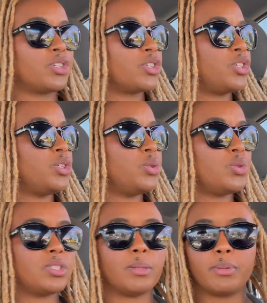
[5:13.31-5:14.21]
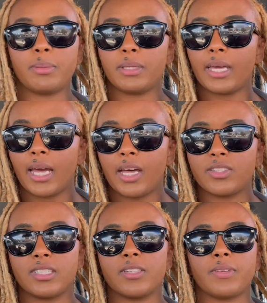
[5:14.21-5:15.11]
use the BBLs
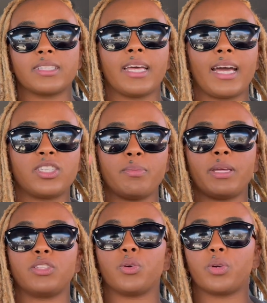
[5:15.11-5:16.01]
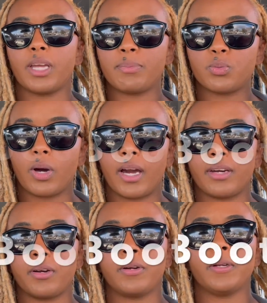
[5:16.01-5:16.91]
and stuff like that to make their hips
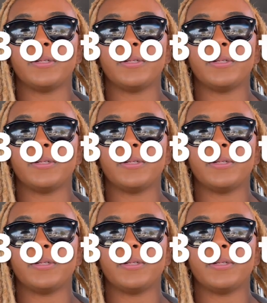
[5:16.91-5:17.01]
wider,